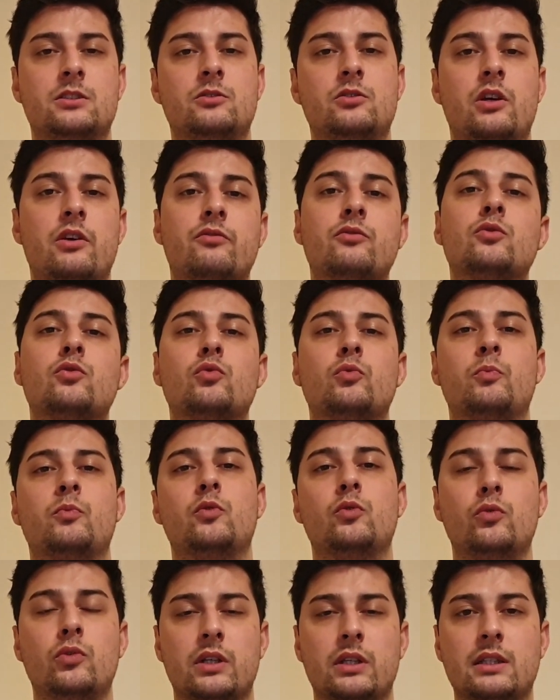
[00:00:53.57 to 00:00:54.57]
You have to
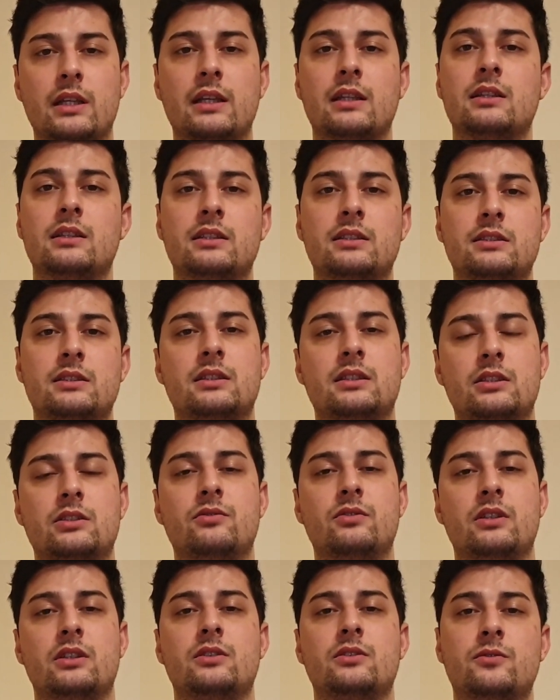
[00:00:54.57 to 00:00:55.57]
do it, at least these
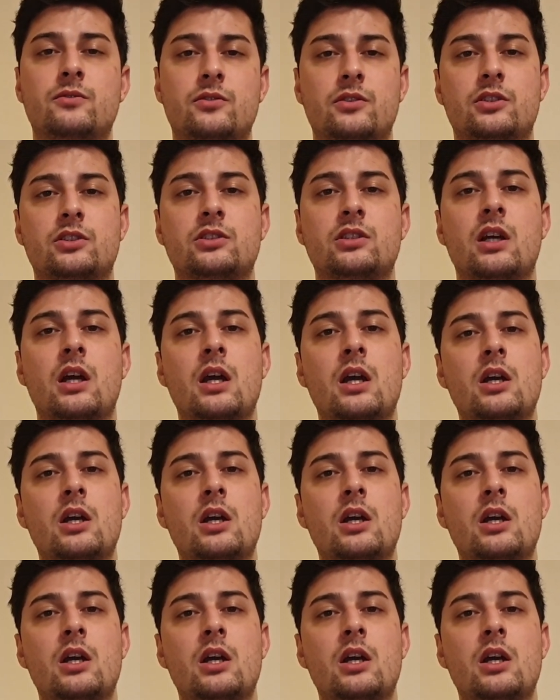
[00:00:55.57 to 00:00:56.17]
things first,